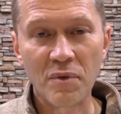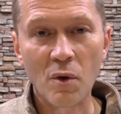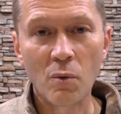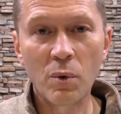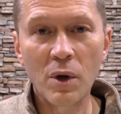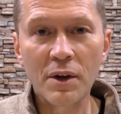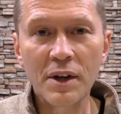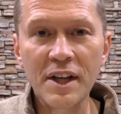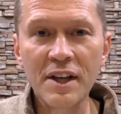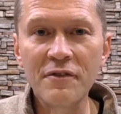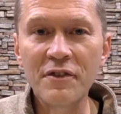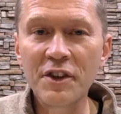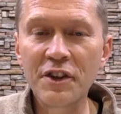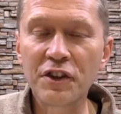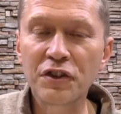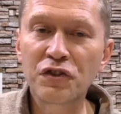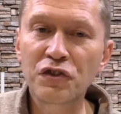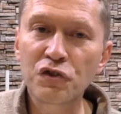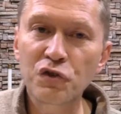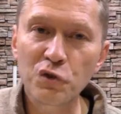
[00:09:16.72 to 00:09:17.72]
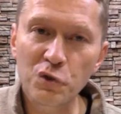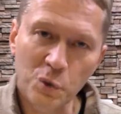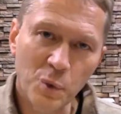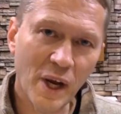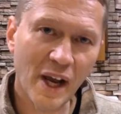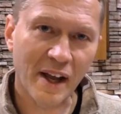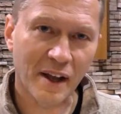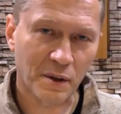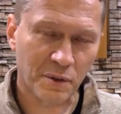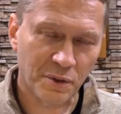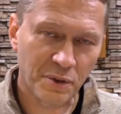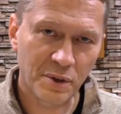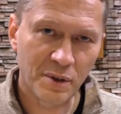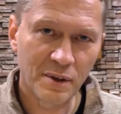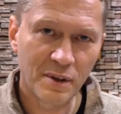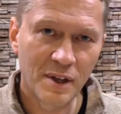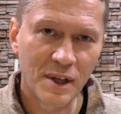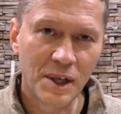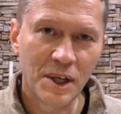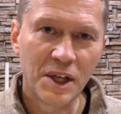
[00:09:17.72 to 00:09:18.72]
where even the
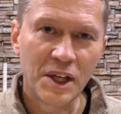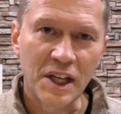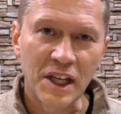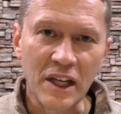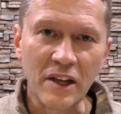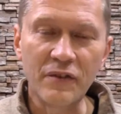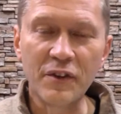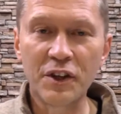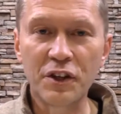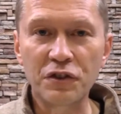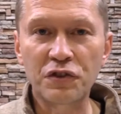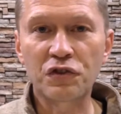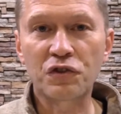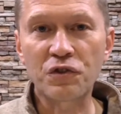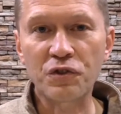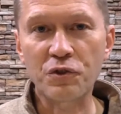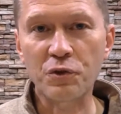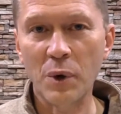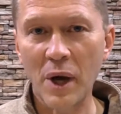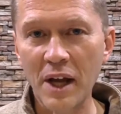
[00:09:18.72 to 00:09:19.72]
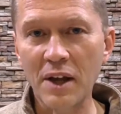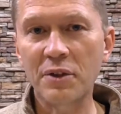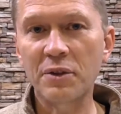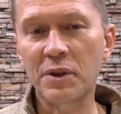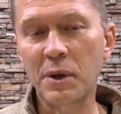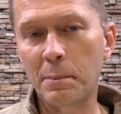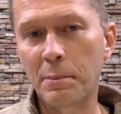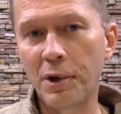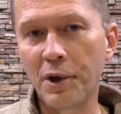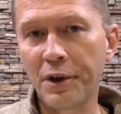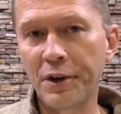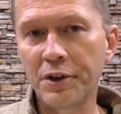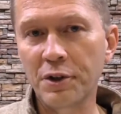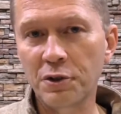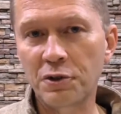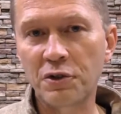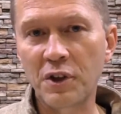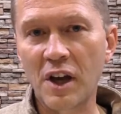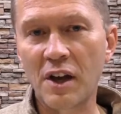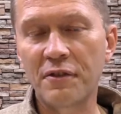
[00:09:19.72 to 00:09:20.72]
strength to pull
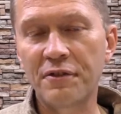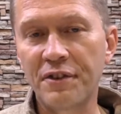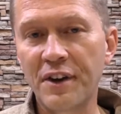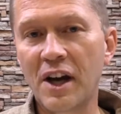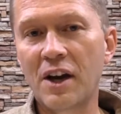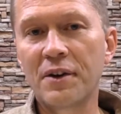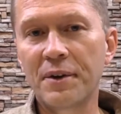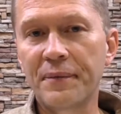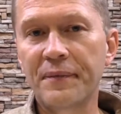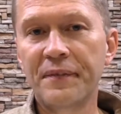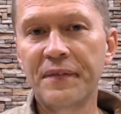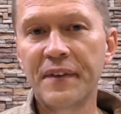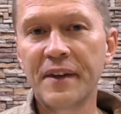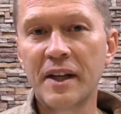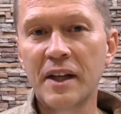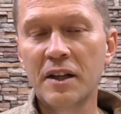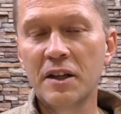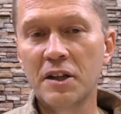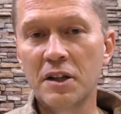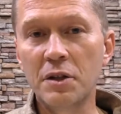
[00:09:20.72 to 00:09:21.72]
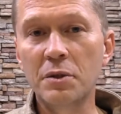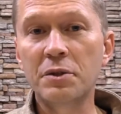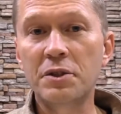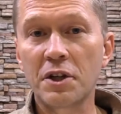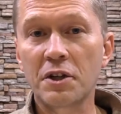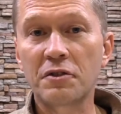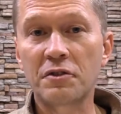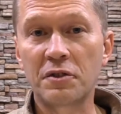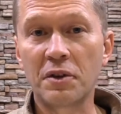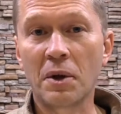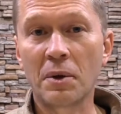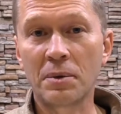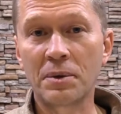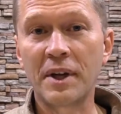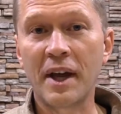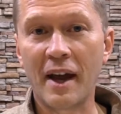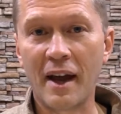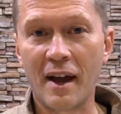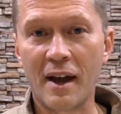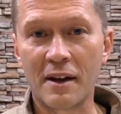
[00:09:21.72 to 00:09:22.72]
yourself out, you just
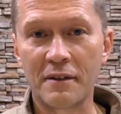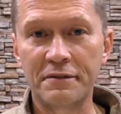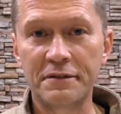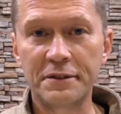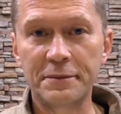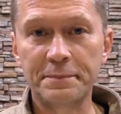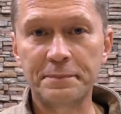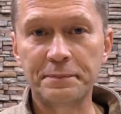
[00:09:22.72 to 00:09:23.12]
don't have.